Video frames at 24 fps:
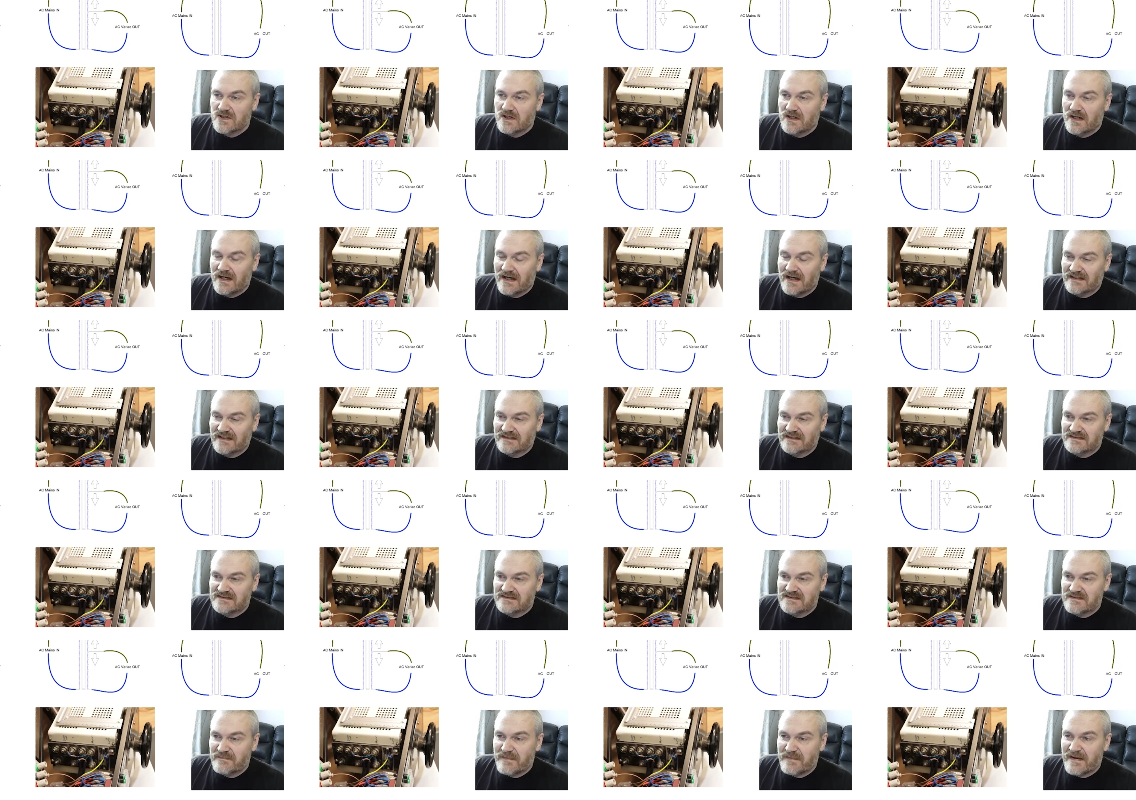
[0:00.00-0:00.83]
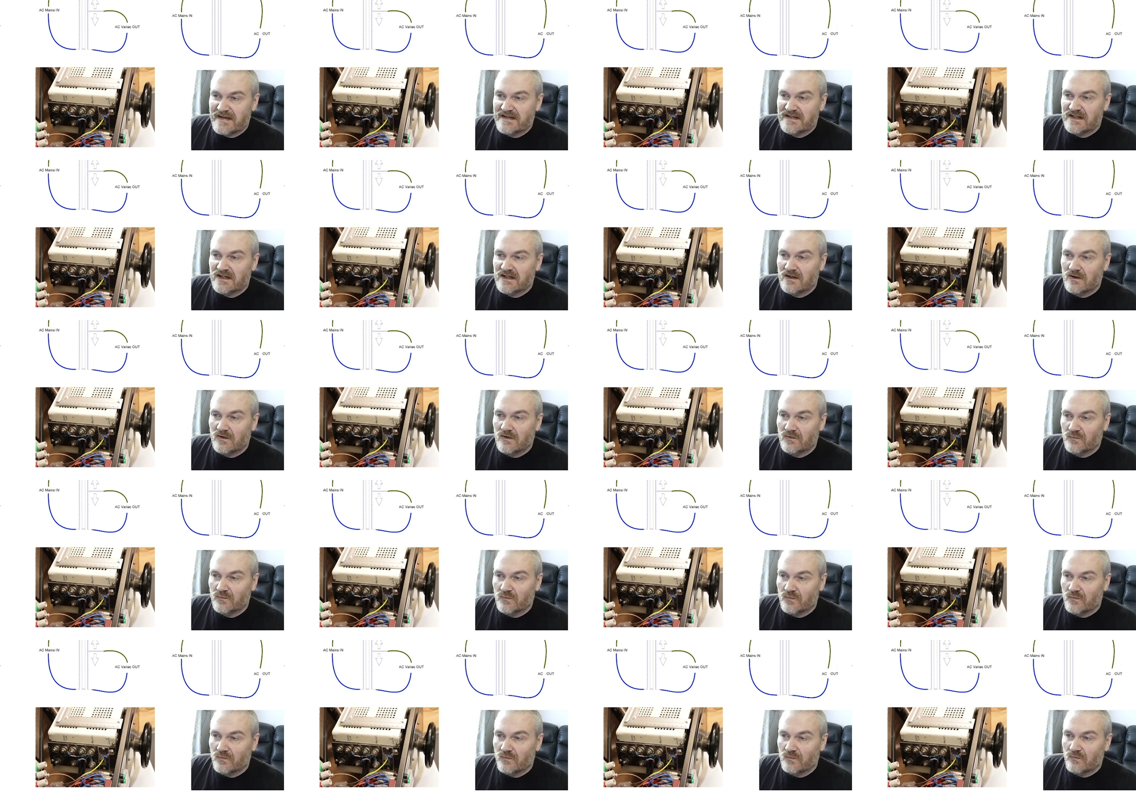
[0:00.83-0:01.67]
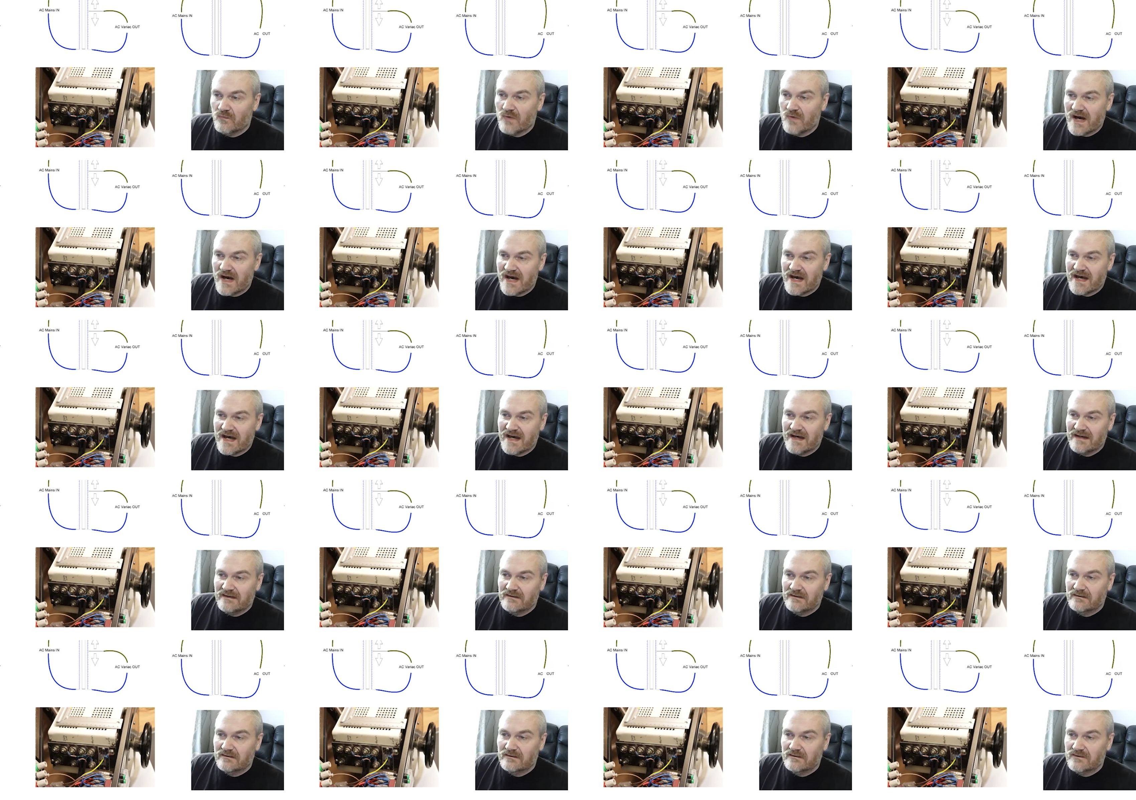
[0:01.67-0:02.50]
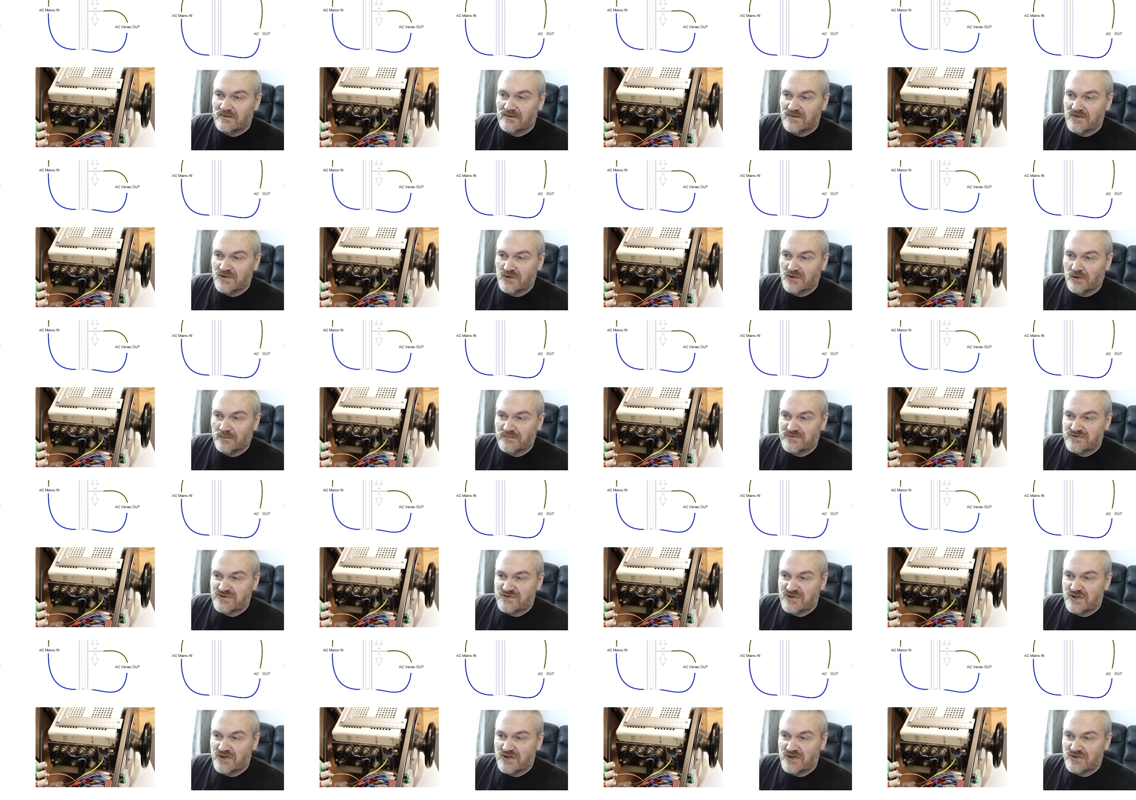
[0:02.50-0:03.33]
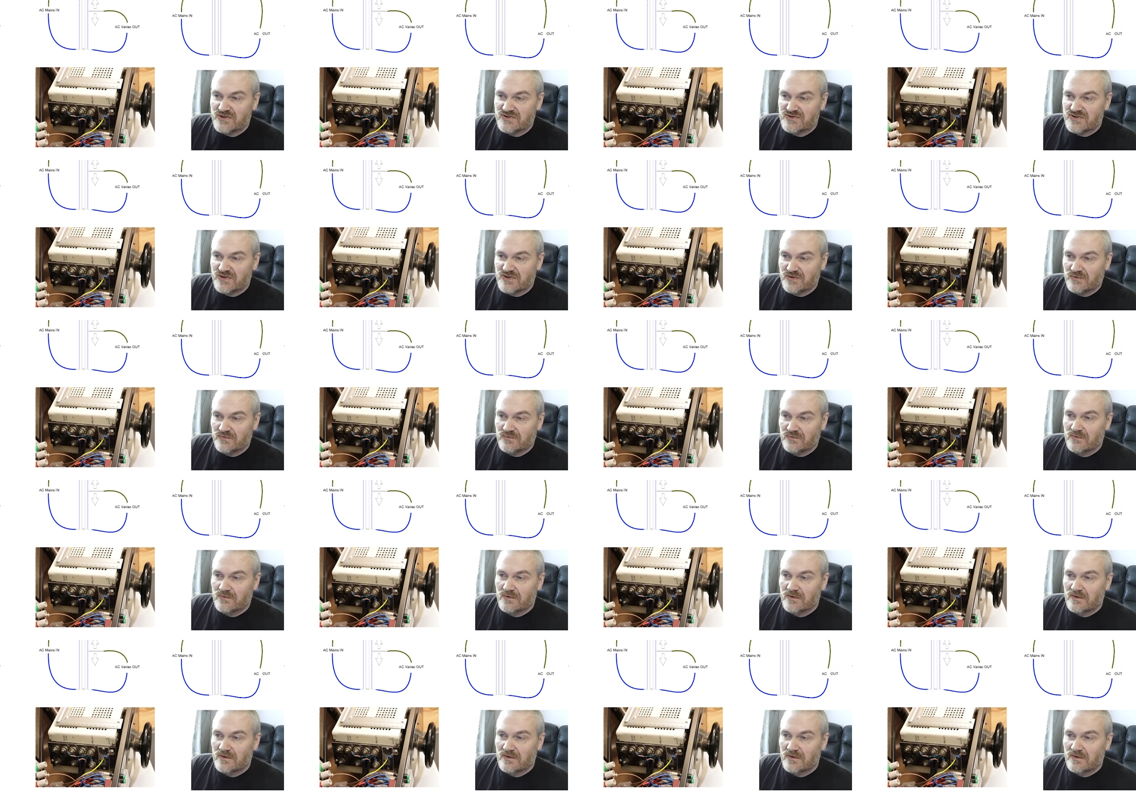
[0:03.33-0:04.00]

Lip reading: and depending on where the knob's turned to,